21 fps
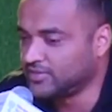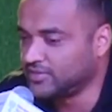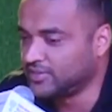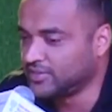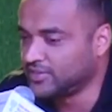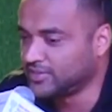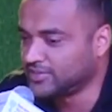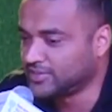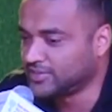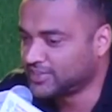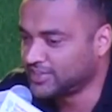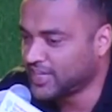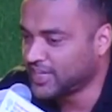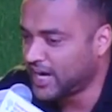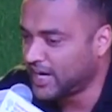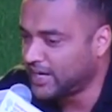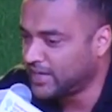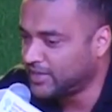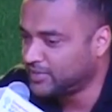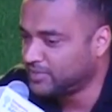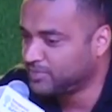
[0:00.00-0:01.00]
the
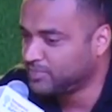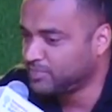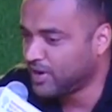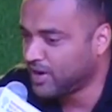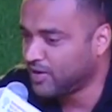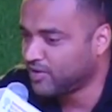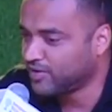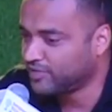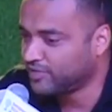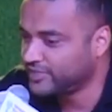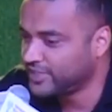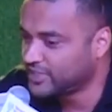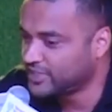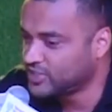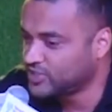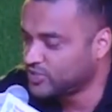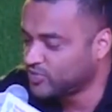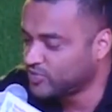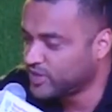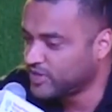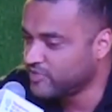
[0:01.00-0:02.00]
sad part of that
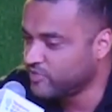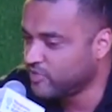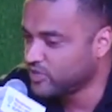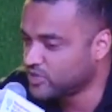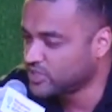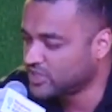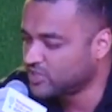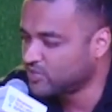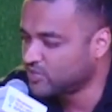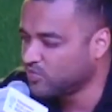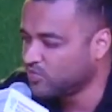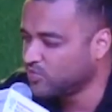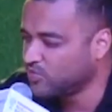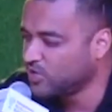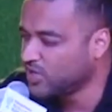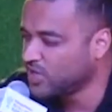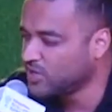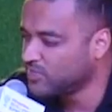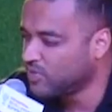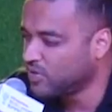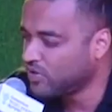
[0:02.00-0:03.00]
story was that
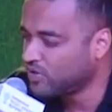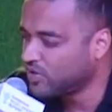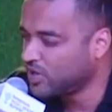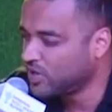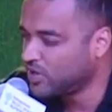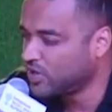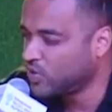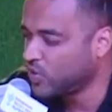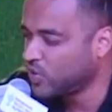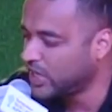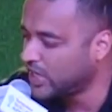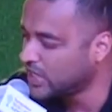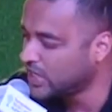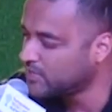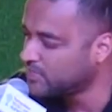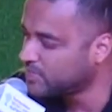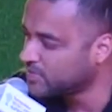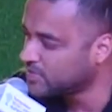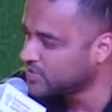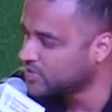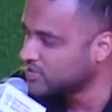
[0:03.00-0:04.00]
only about
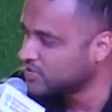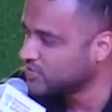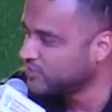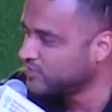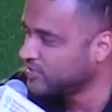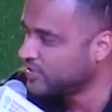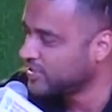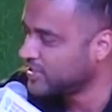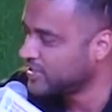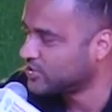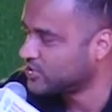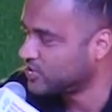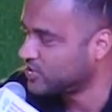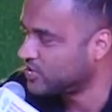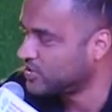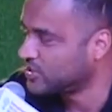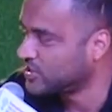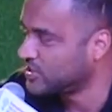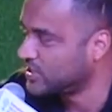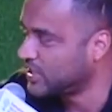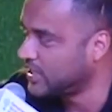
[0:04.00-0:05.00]
20% of the
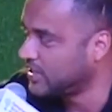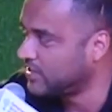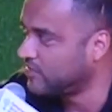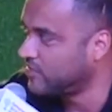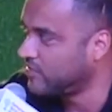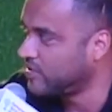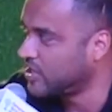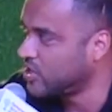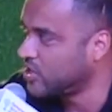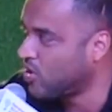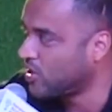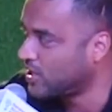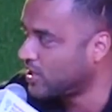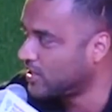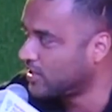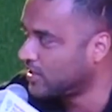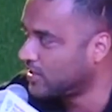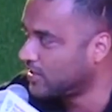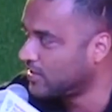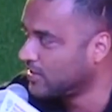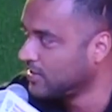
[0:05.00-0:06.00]
restaurants that we
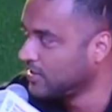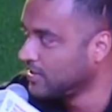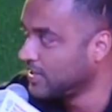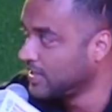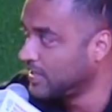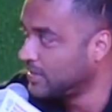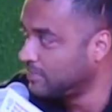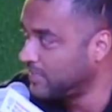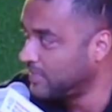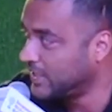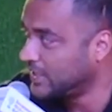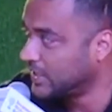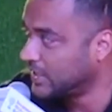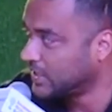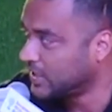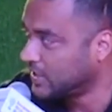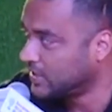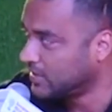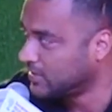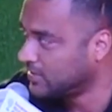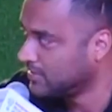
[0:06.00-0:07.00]
audited made the
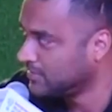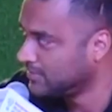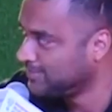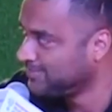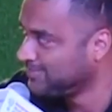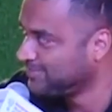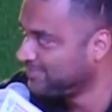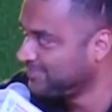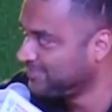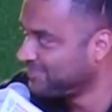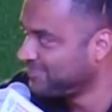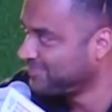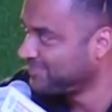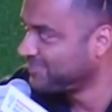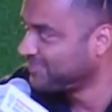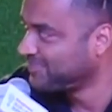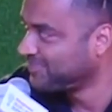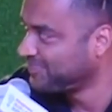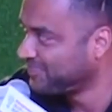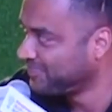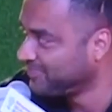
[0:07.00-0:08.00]
cut.
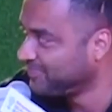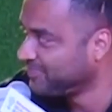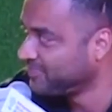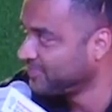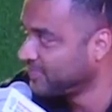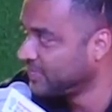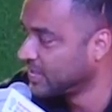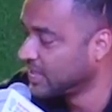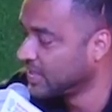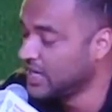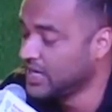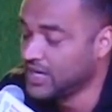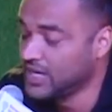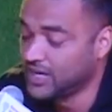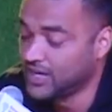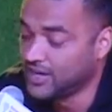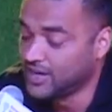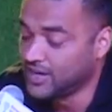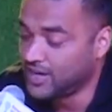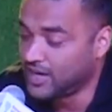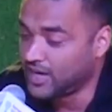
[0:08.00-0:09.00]
Oh.
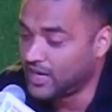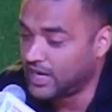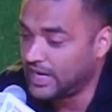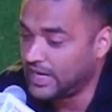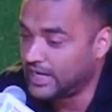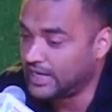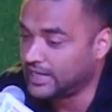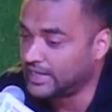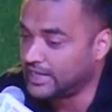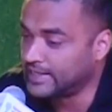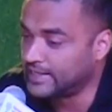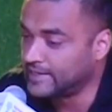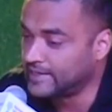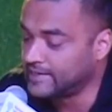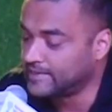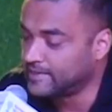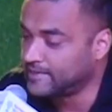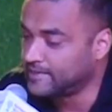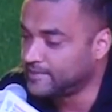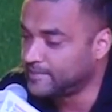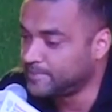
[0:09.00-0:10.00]
Mm-hmm. And
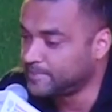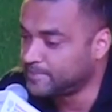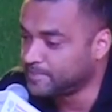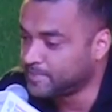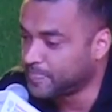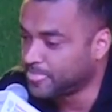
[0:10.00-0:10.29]
um,